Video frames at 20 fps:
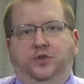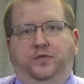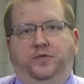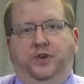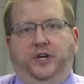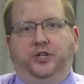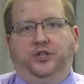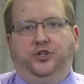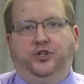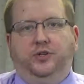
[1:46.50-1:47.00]

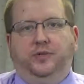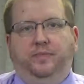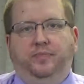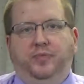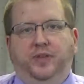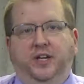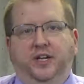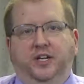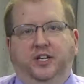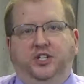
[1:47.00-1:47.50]
fish.
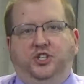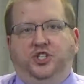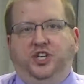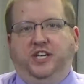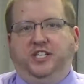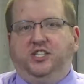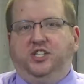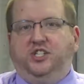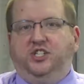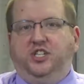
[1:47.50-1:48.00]

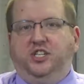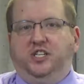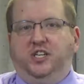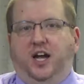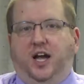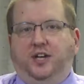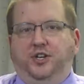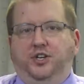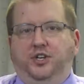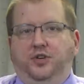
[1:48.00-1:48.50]
Jesus did
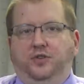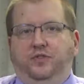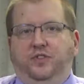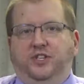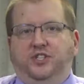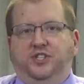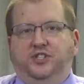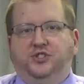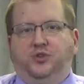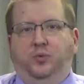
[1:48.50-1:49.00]
not do
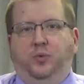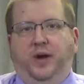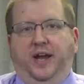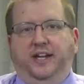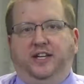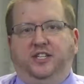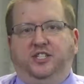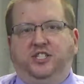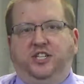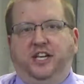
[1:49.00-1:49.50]
this as a way
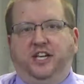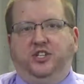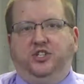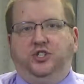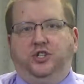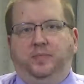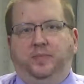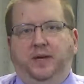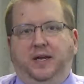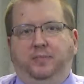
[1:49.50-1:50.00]
to teach
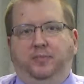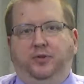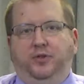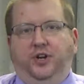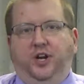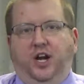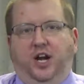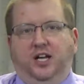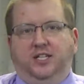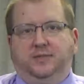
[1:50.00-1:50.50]
the people the
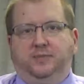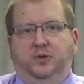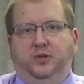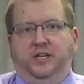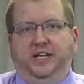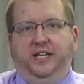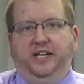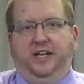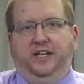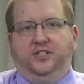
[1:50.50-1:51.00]
gospel.
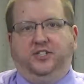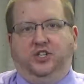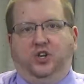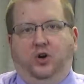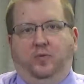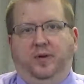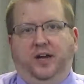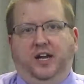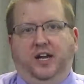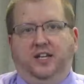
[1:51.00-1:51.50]
He did
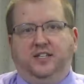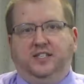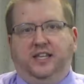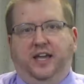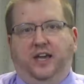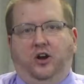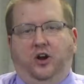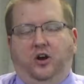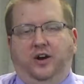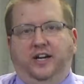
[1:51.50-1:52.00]
so because they
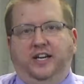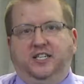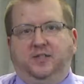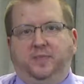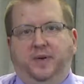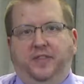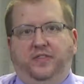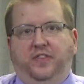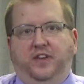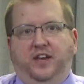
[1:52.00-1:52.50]
had already
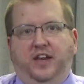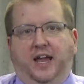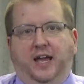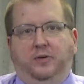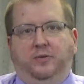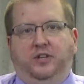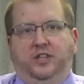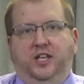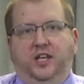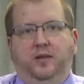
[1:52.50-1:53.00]
spent the day
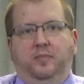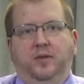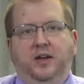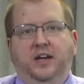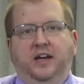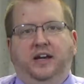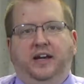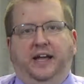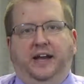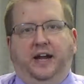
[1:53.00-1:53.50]
with him
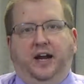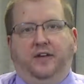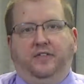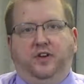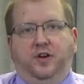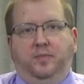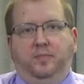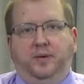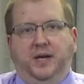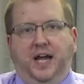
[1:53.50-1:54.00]
and out of
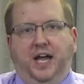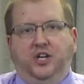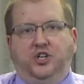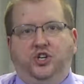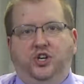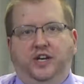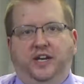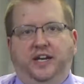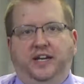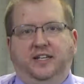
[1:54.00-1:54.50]

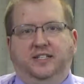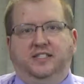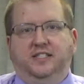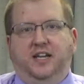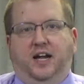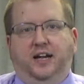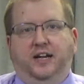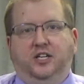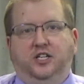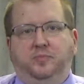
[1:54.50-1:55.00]
compassion he
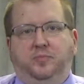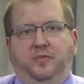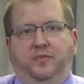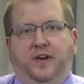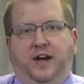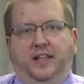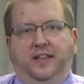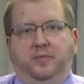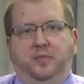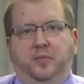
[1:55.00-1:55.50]
decided to
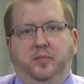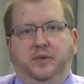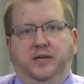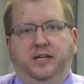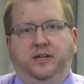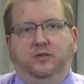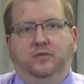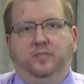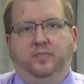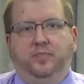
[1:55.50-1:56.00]
provide them a
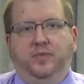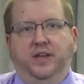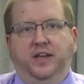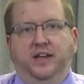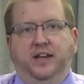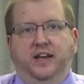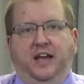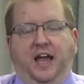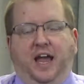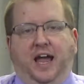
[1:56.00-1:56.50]
meal.
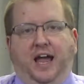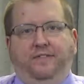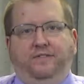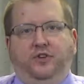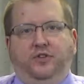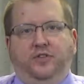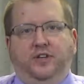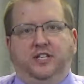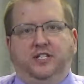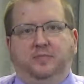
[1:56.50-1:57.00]

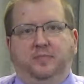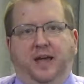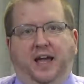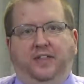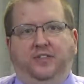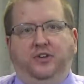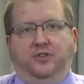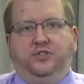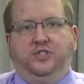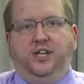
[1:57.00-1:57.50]
After this,
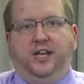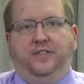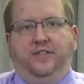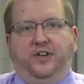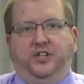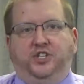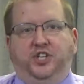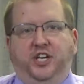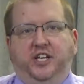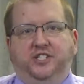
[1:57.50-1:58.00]
Matthew said
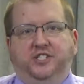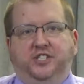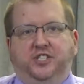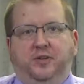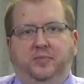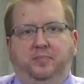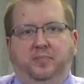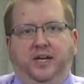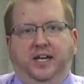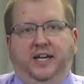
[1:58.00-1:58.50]
that Jesus
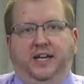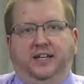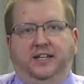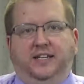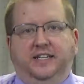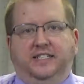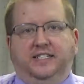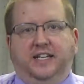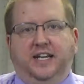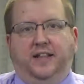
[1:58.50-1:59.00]

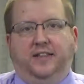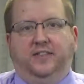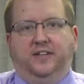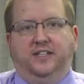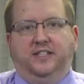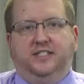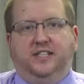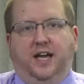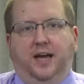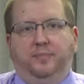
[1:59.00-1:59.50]
immediately sent the
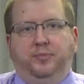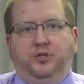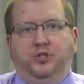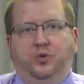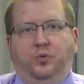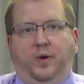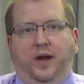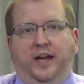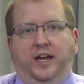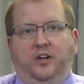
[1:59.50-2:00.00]
disciples
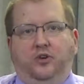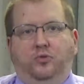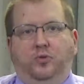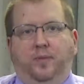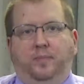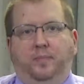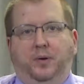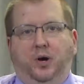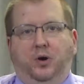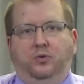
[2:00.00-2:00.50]
away into a
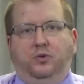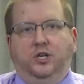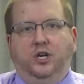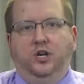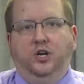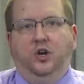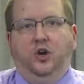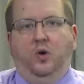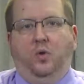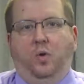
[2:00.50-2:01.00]
boat
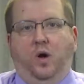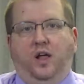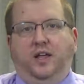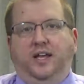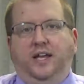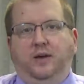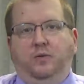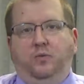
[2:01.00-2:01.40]
while he